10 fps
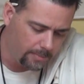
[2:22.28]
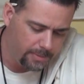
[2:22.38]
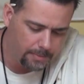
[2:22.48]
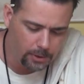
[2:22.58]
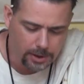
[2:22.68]

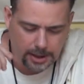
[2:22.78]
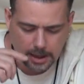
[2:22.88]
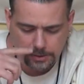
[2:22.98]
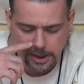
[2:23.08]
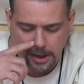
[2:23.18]
People can
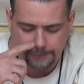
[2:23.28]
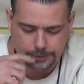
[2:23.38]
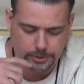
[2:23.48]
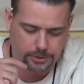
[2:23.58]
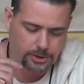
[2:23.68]
count the
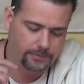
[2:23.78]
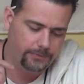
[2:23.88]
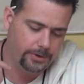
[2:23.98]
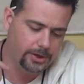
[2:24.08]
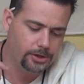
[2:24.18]
officers in the
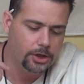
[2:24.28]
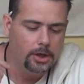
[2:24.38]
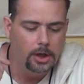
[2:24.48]
footage.